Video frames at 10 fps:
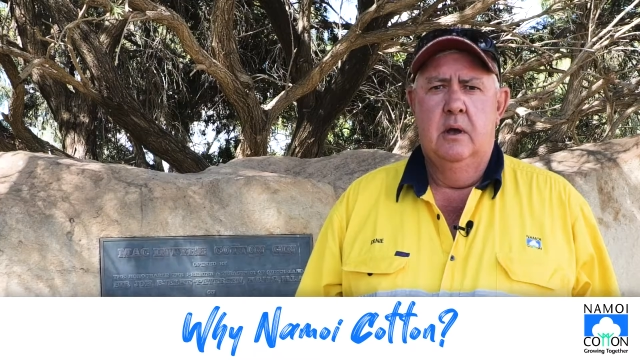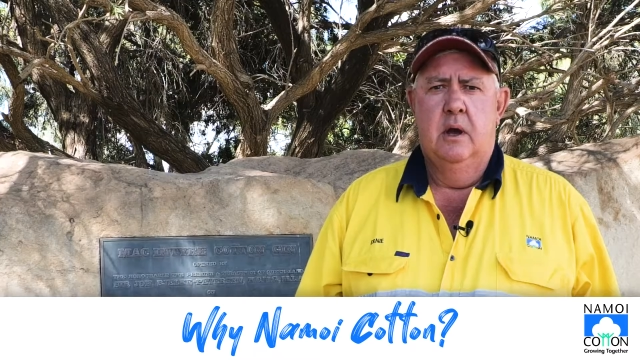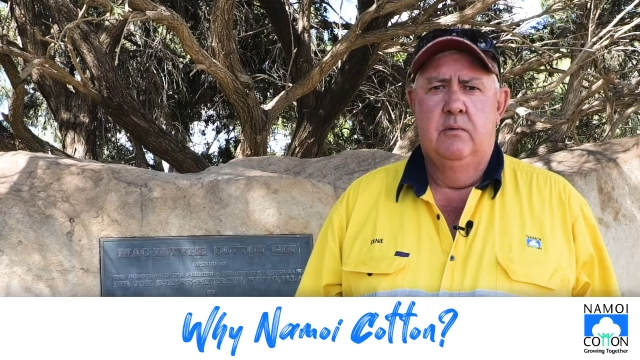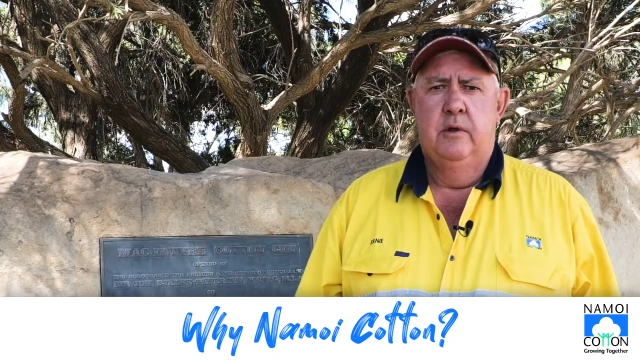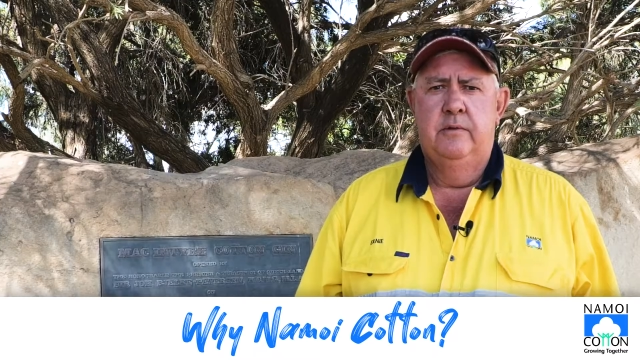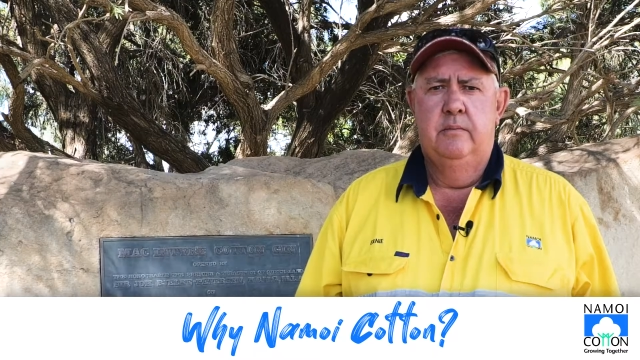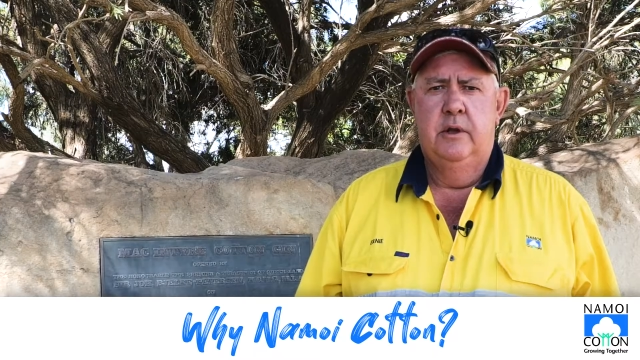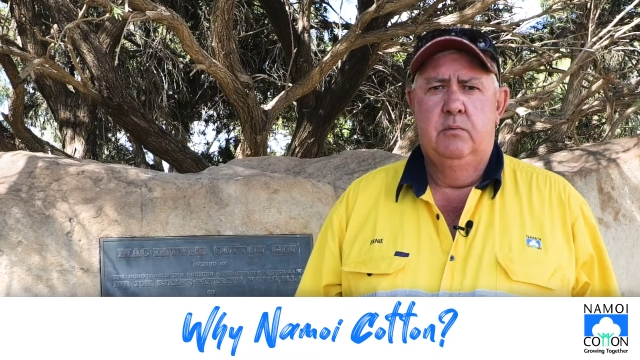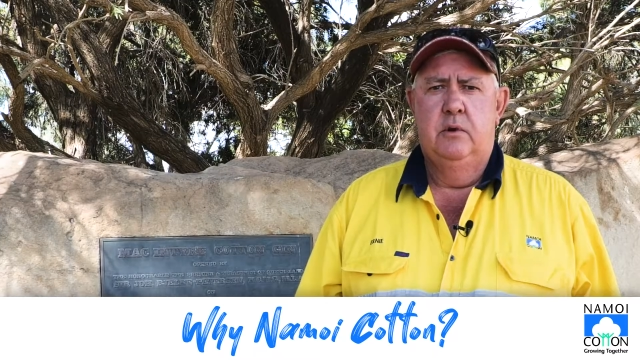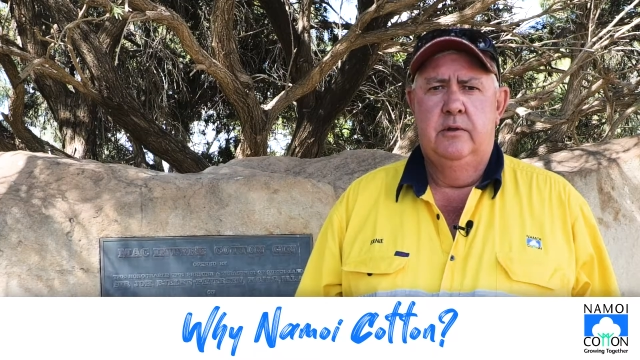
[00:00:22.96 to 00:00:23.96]
I've with,
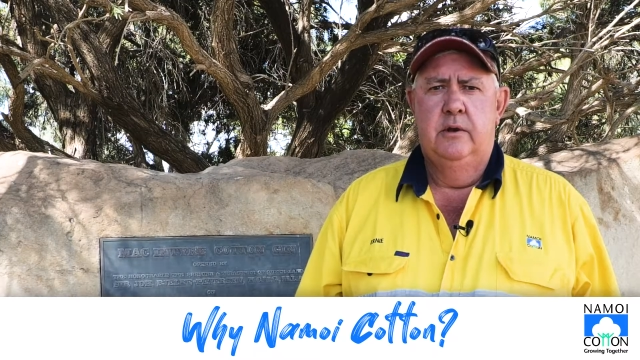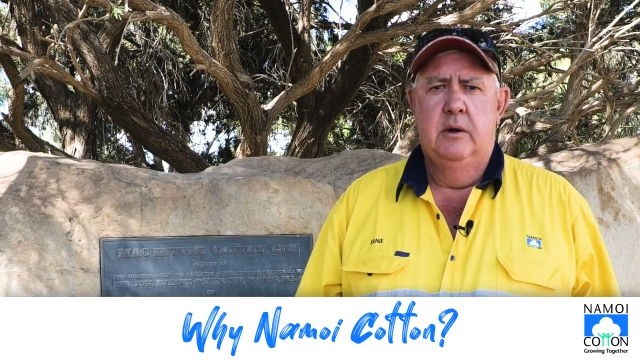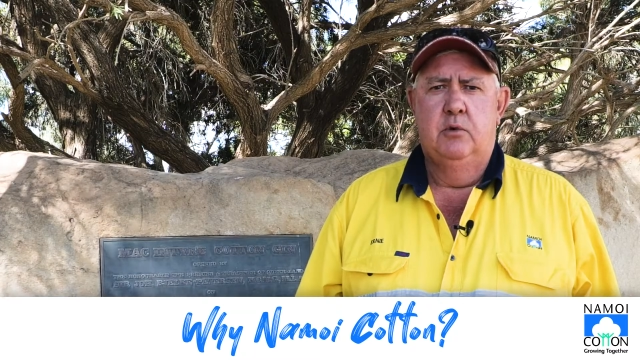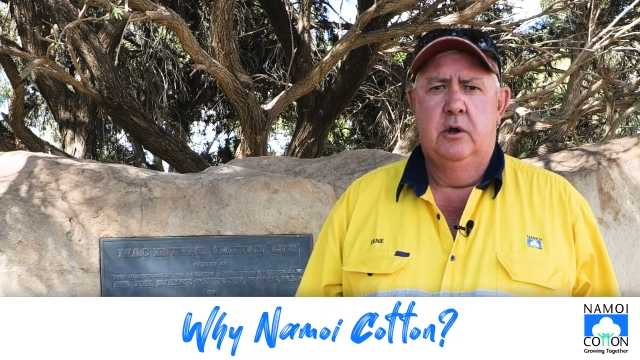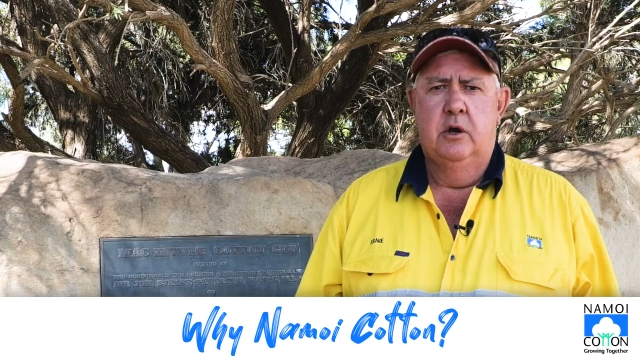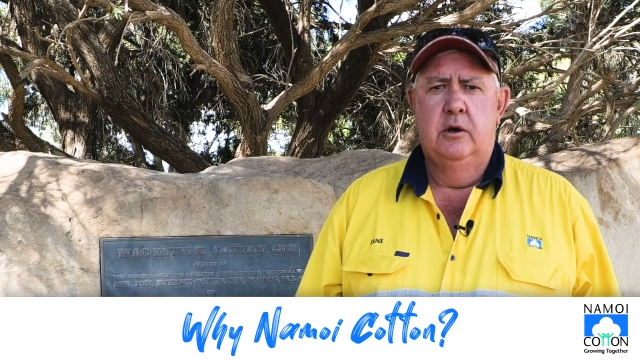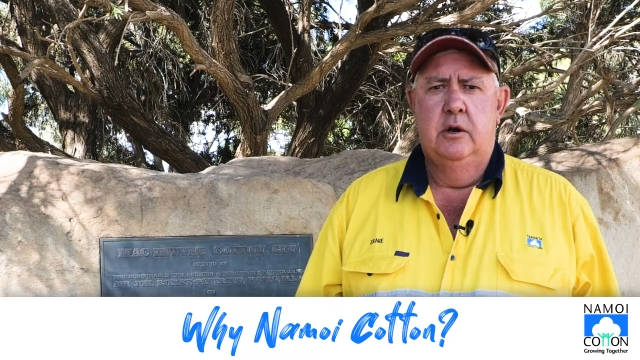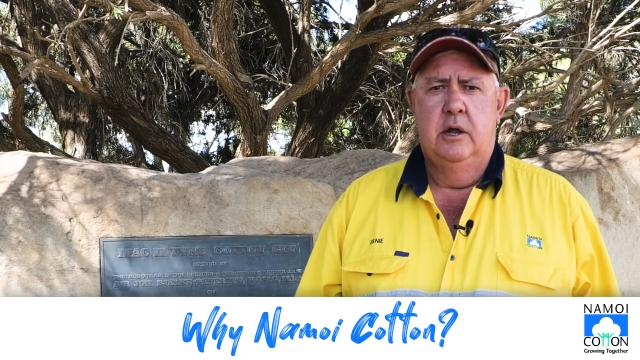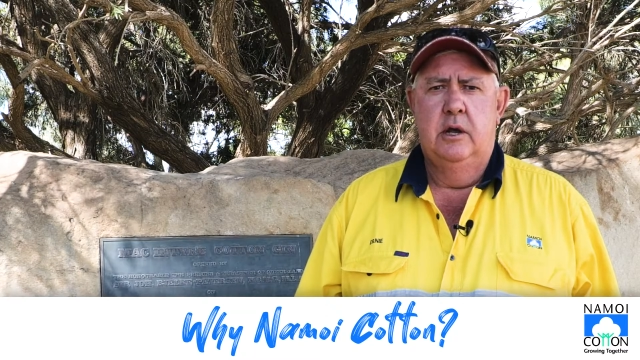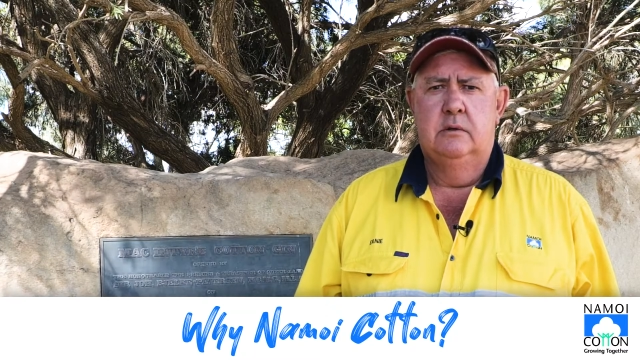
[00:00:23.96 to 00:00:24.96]
been with Namoi
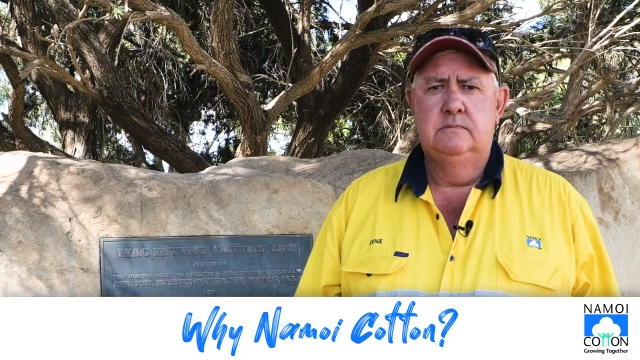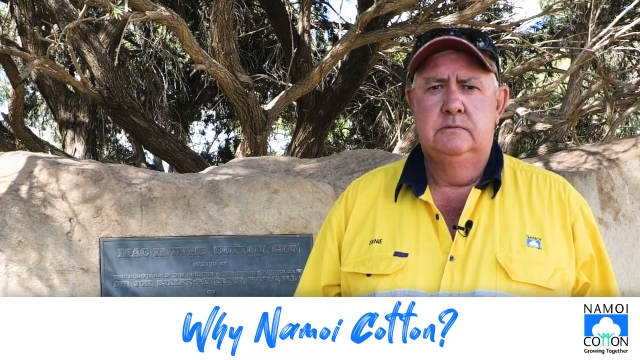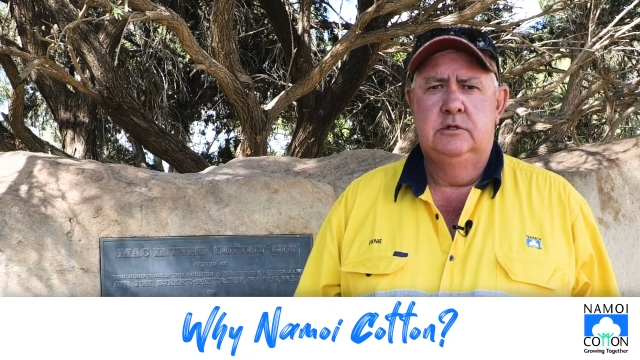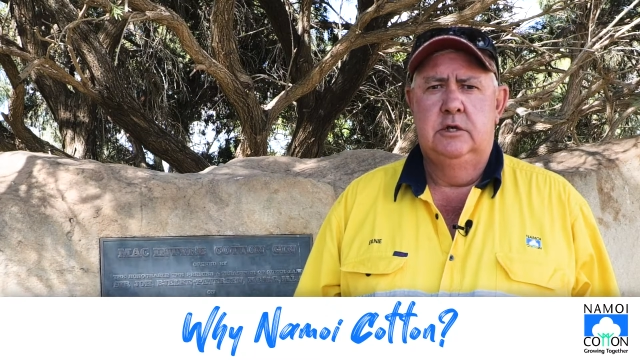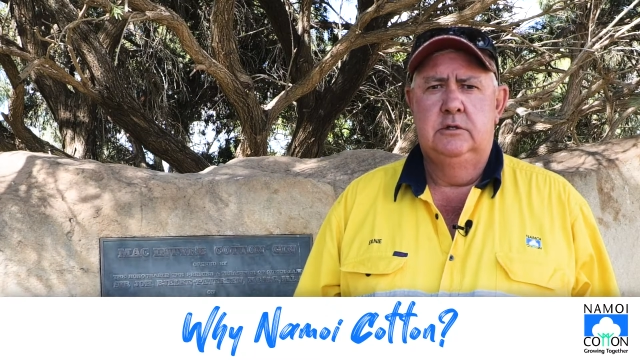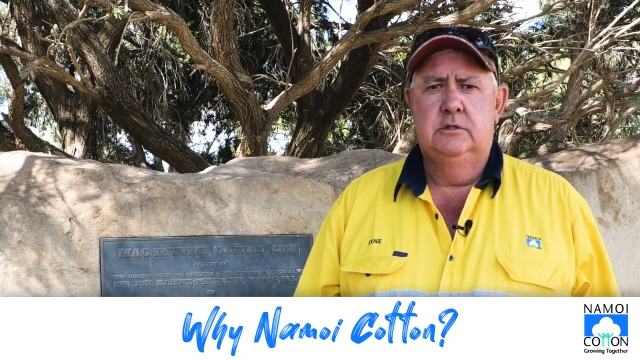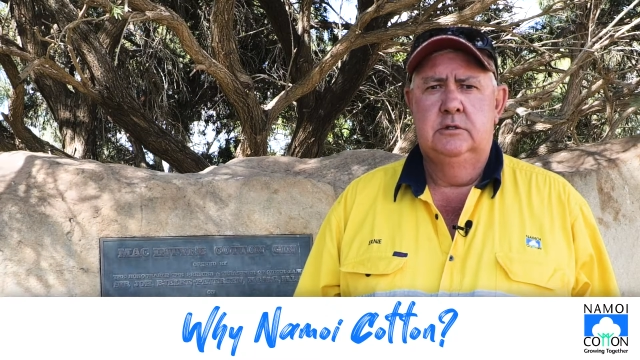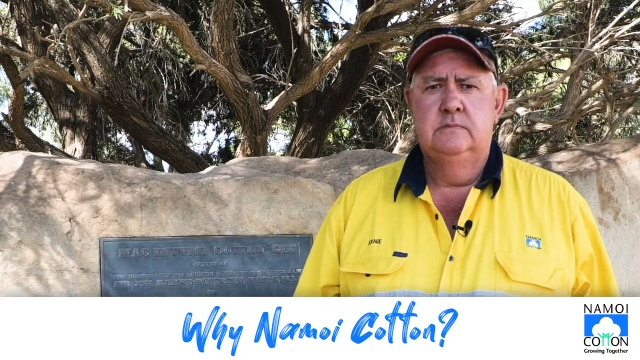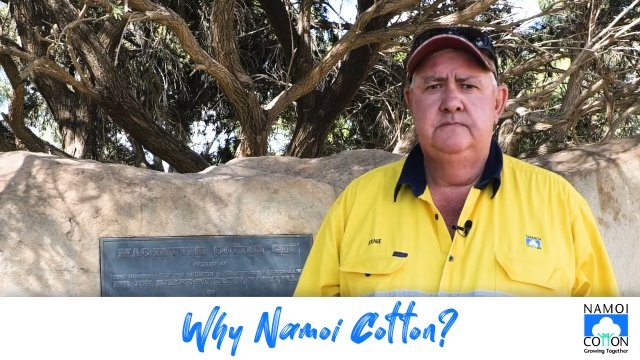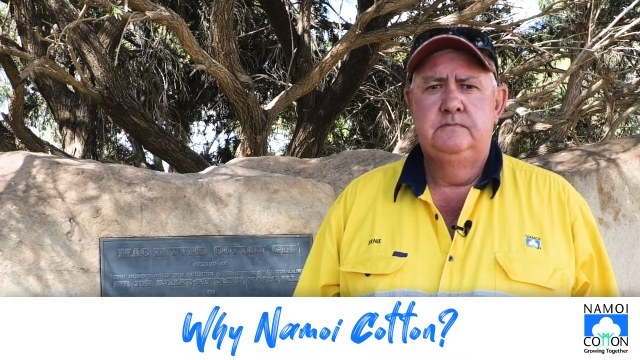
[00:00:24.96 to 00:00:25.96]
Cotton now since